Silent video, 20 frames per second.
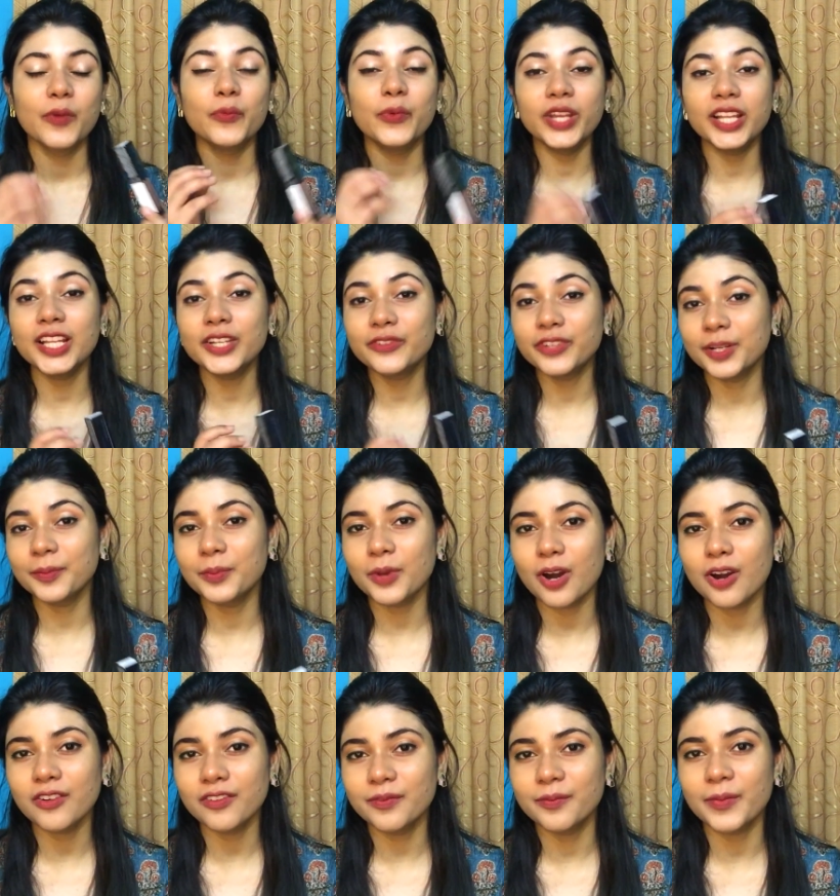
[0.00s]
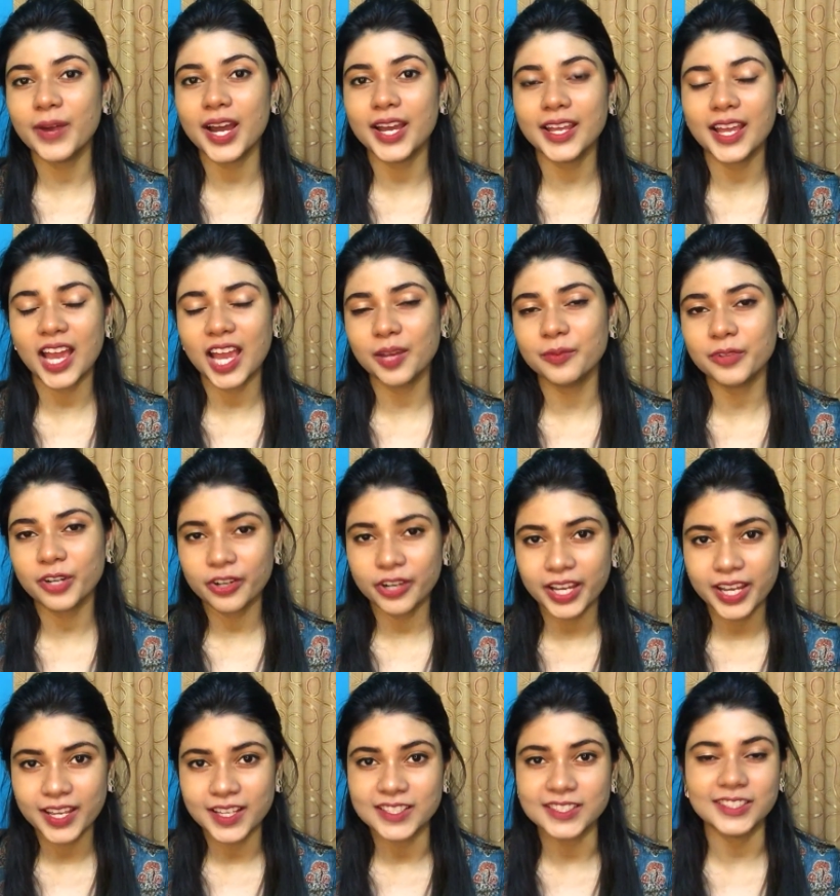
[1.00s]
will it rip off my eyebrow
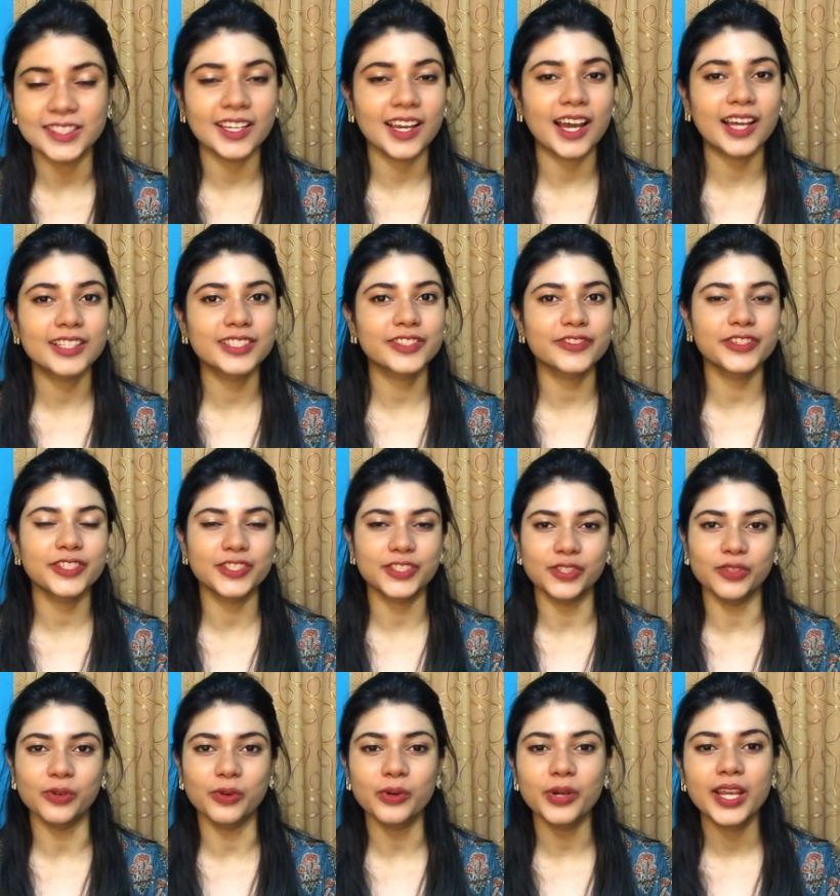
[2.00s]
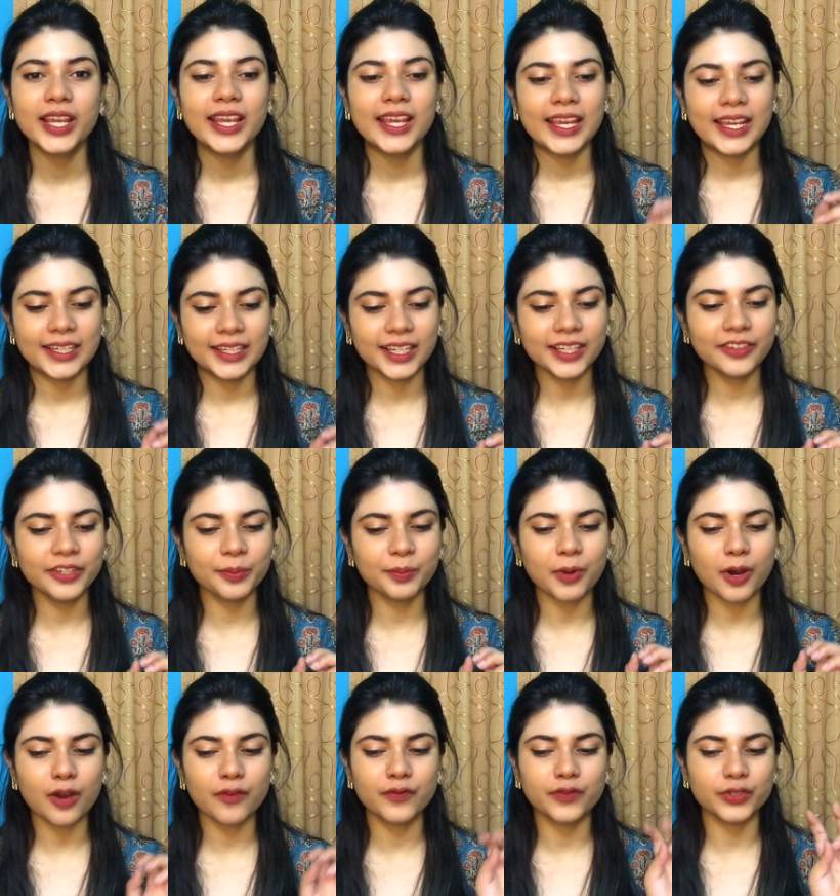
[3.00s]
hairs? The answer is no. It did
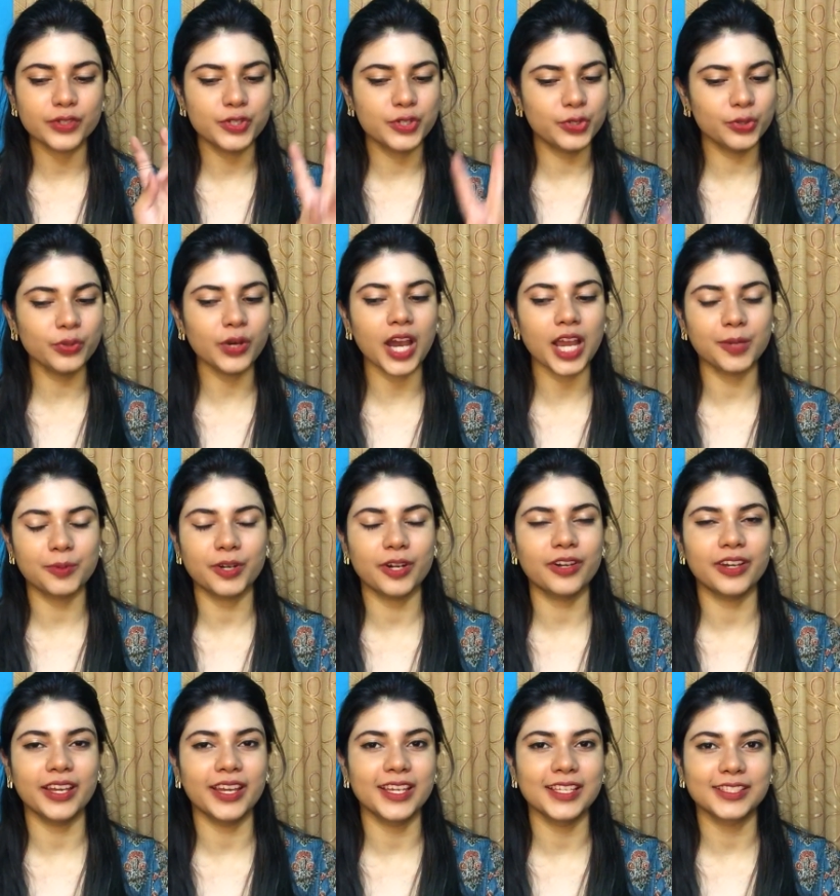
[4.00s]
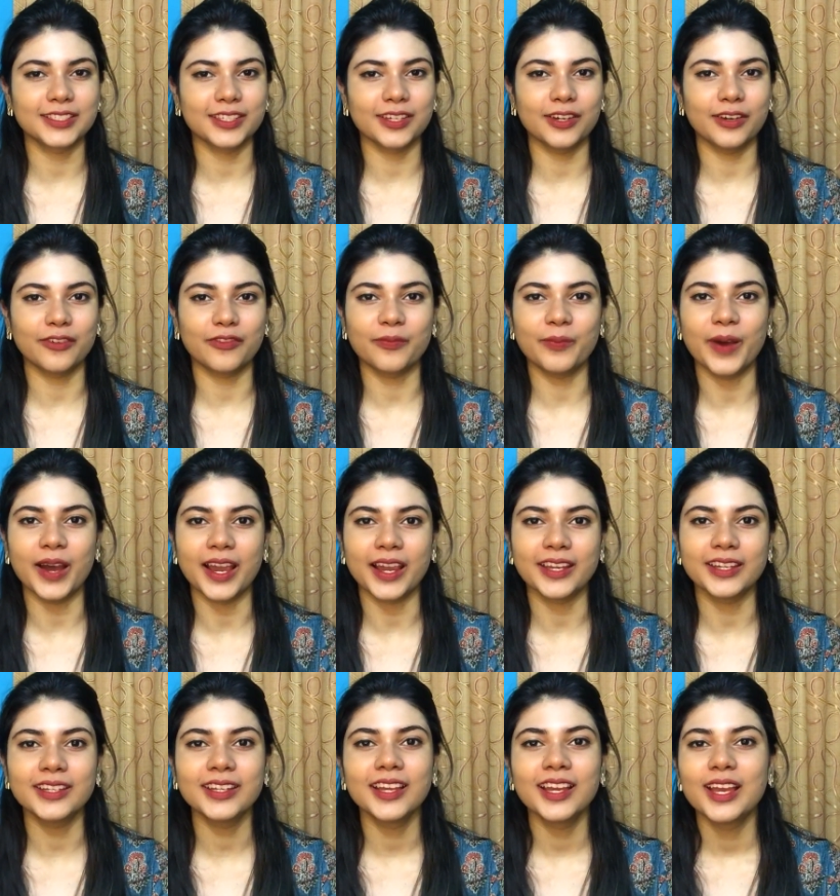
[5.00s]
rip off two eyebrow hairs of
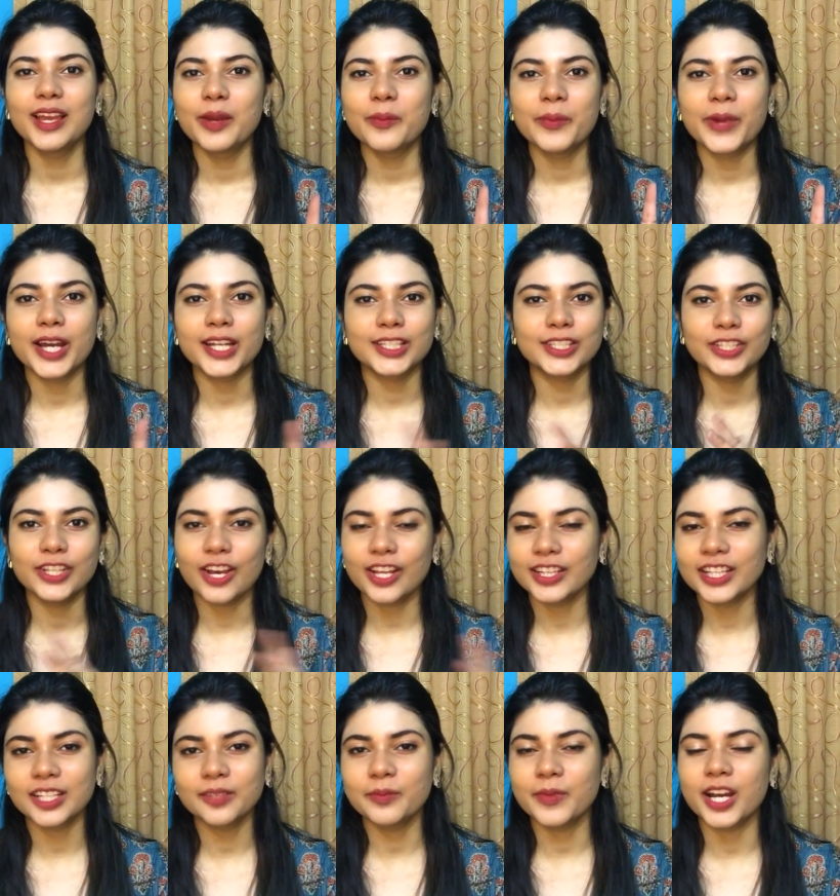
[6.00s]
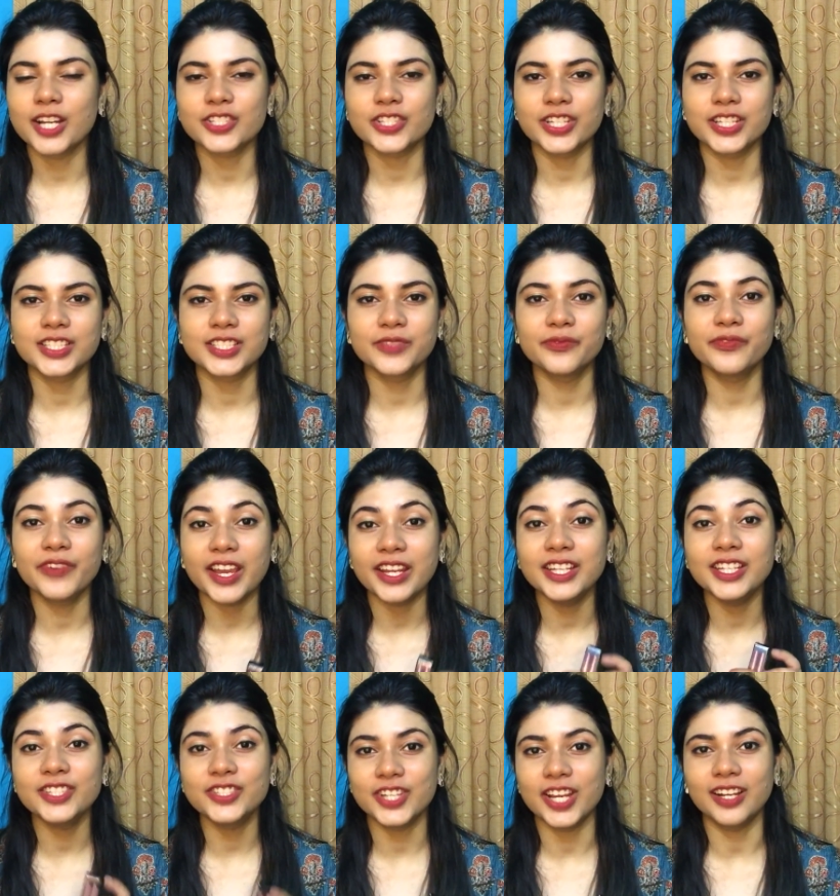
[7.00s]
mine but not that much it's
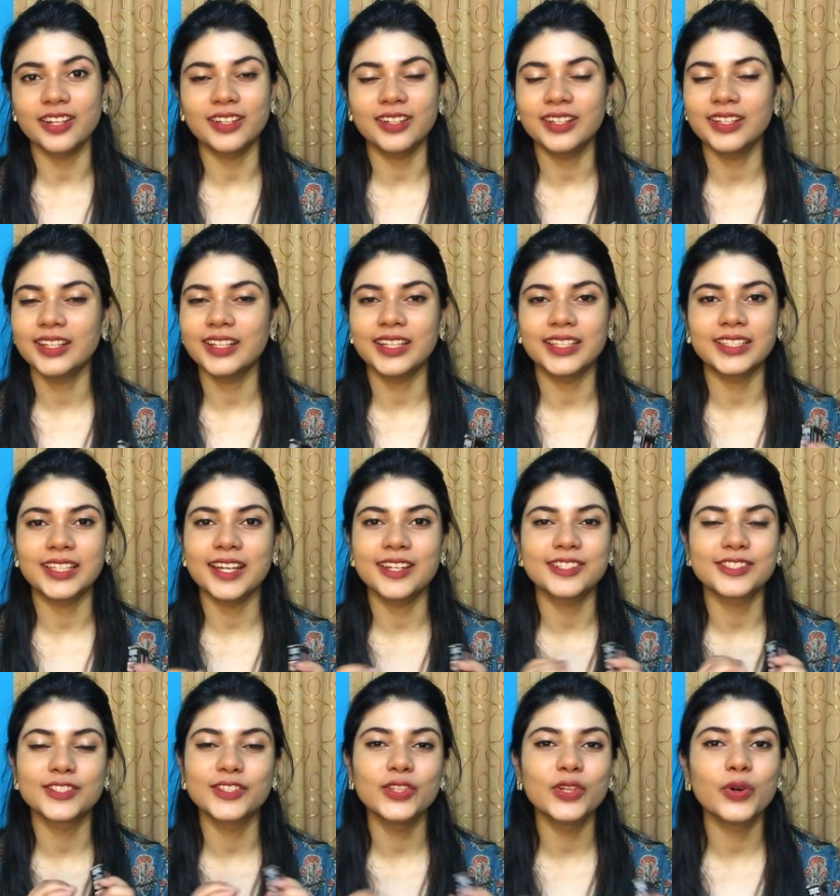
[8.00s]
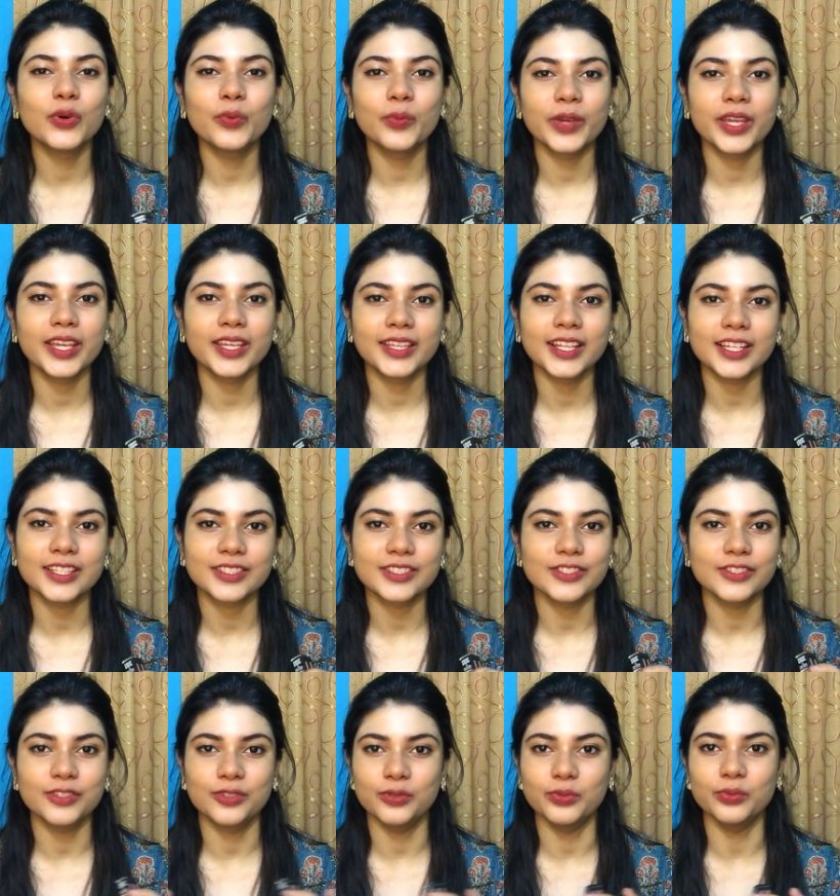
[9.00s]
very gentle there is no way that
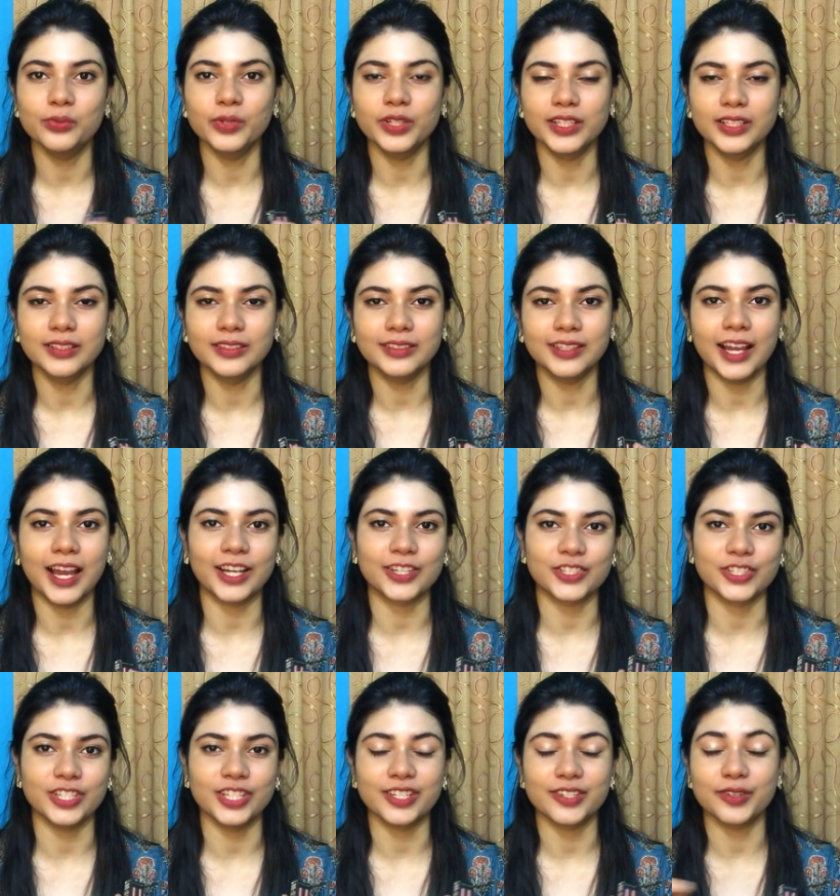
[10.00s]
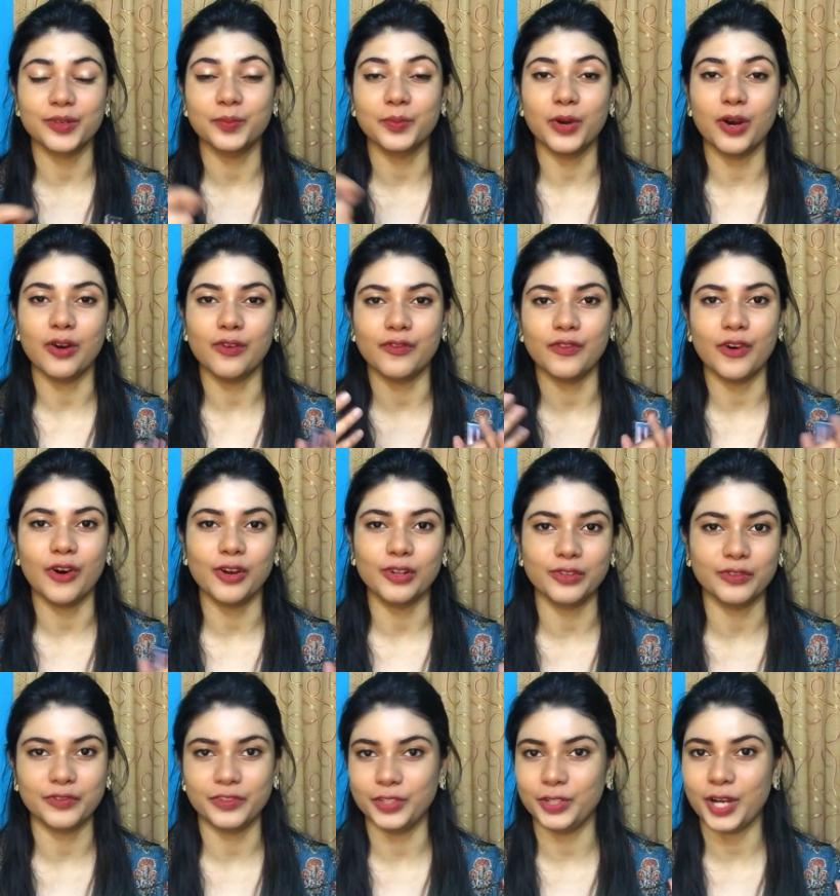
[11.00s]
you will actually rip off all
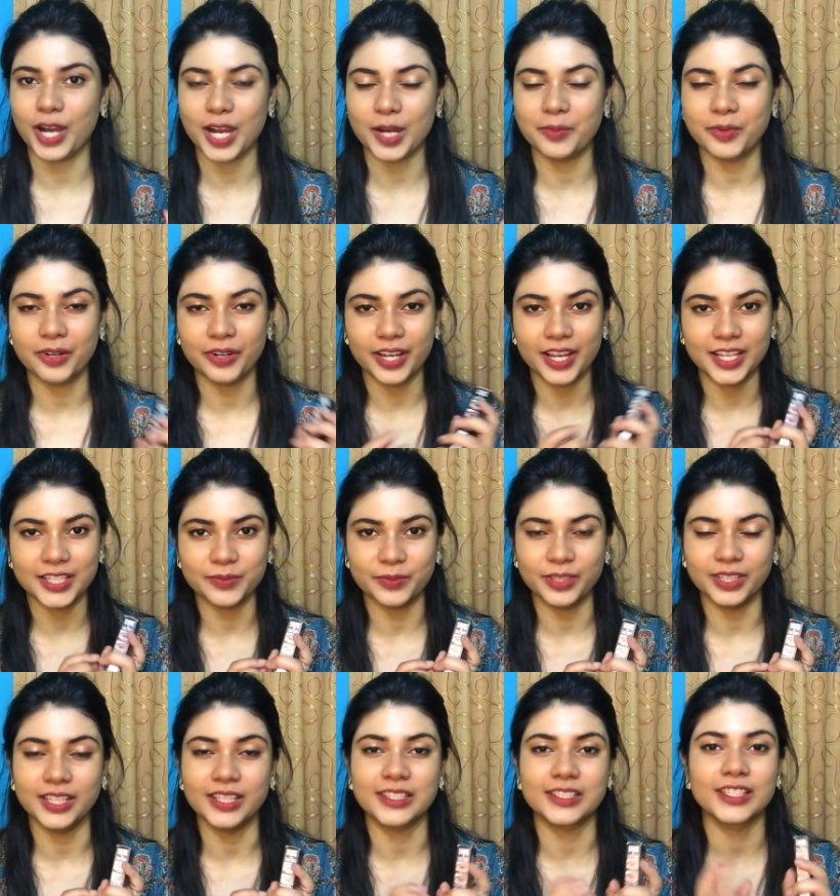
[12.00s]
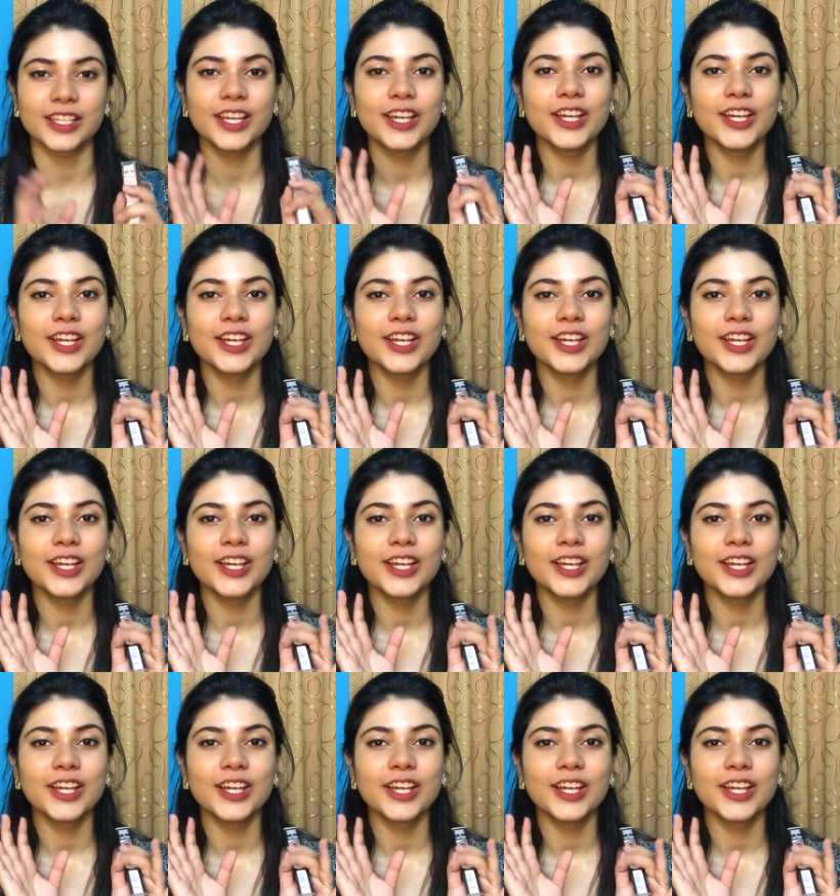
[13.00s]
of your eyebrow hairs with this